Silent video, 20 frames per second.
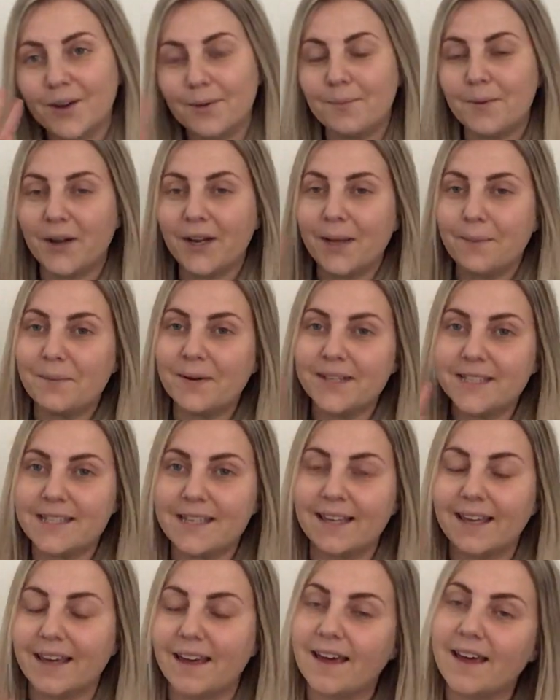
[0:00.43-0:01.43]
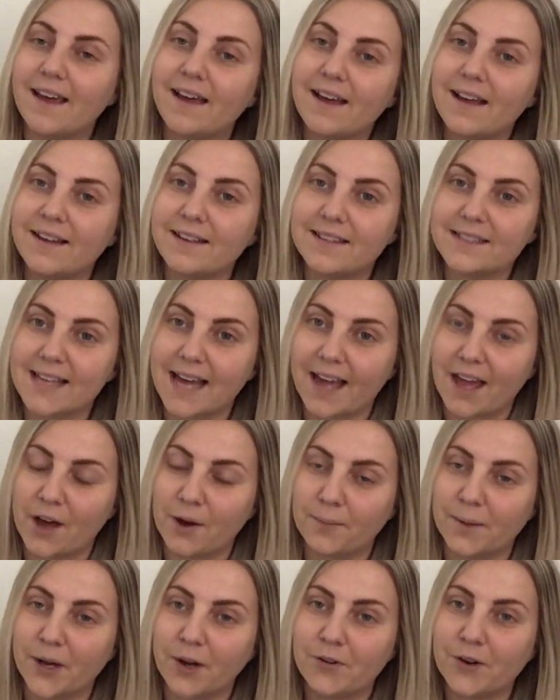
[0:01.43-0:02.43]
Good morning boys and girls, I
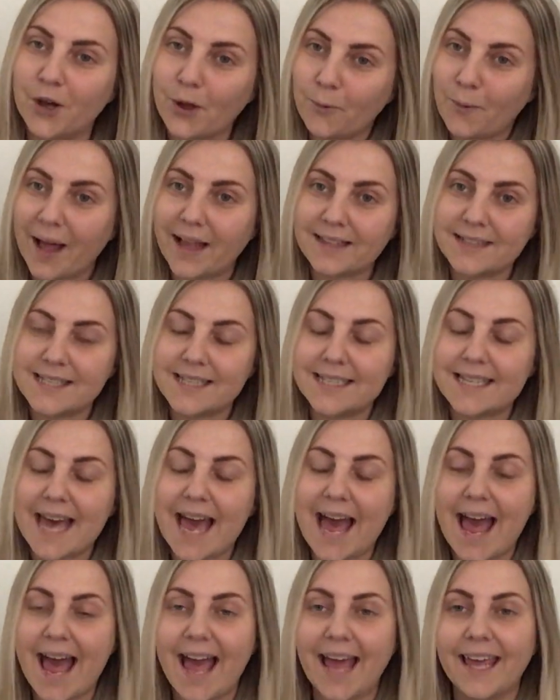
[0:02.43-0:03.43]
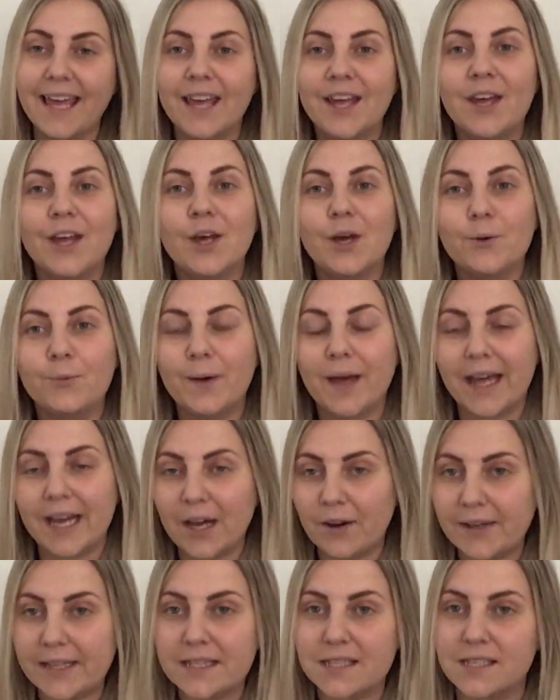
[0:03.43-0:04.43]
hope you're all well today. We're
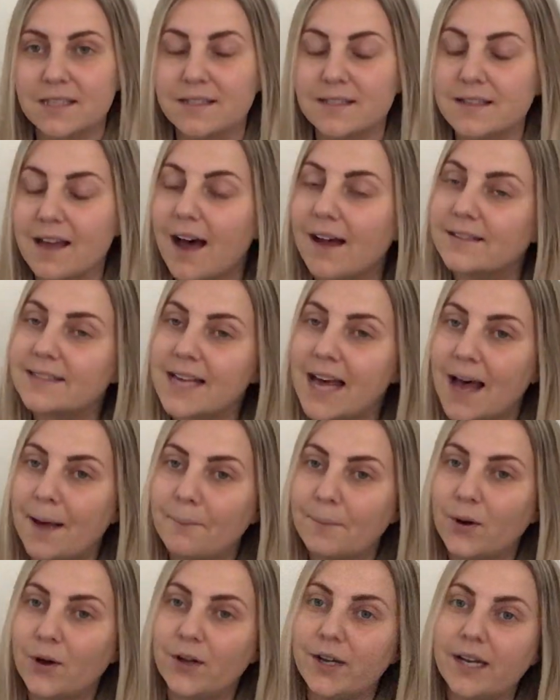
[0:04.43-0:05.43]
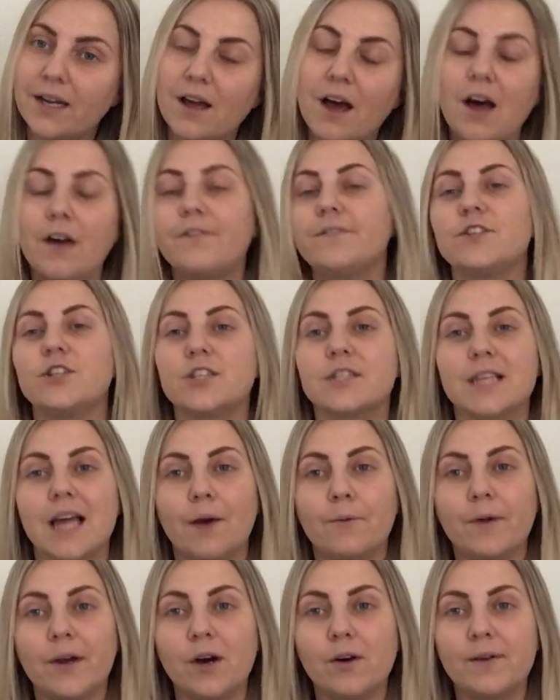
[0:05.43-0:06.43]
going to start our morning off just
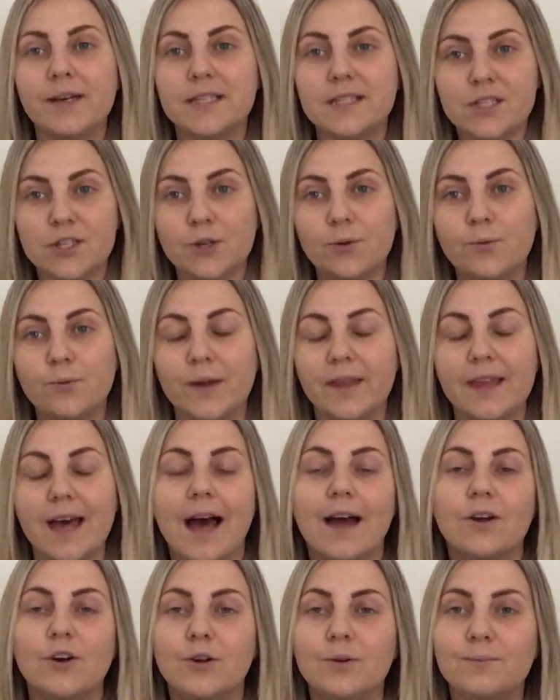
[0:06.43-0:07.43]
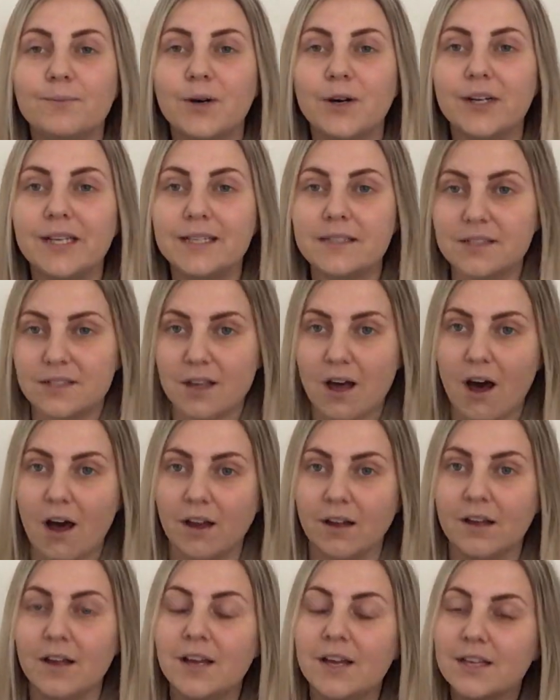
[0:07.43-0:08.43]
like we always do with our good morning
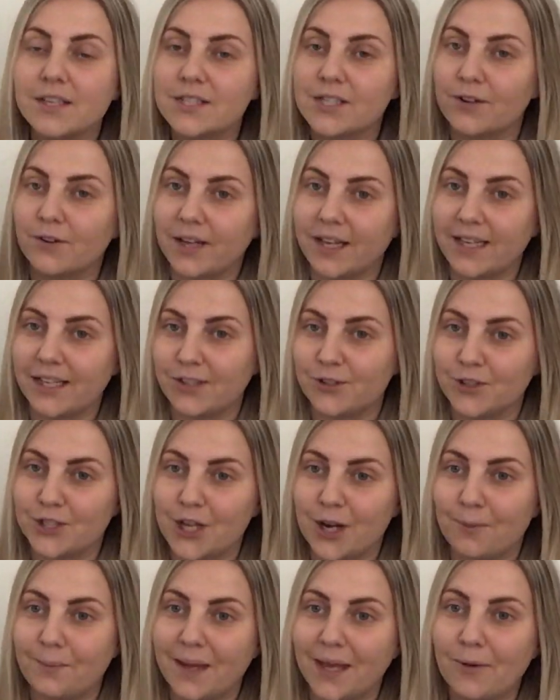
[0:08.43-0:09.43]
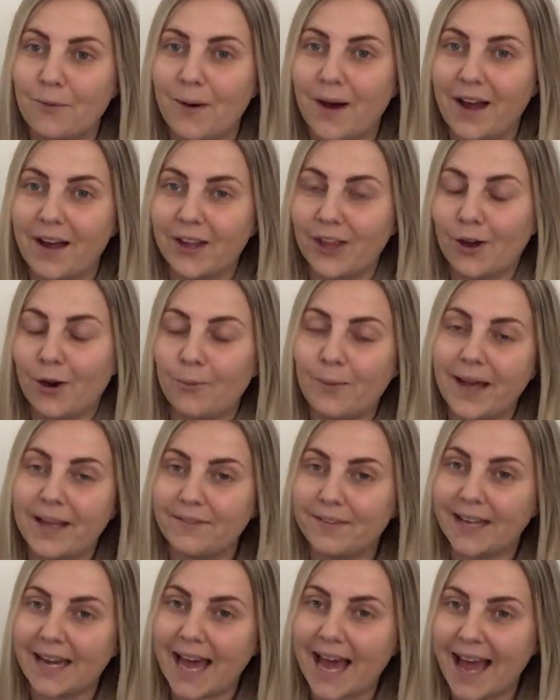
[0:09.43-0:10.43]
song. So can you show me what your
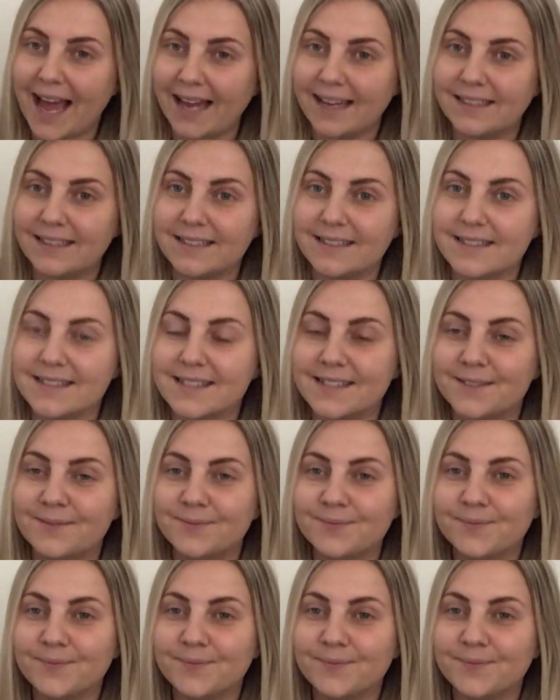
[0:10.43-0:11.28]
waving hands?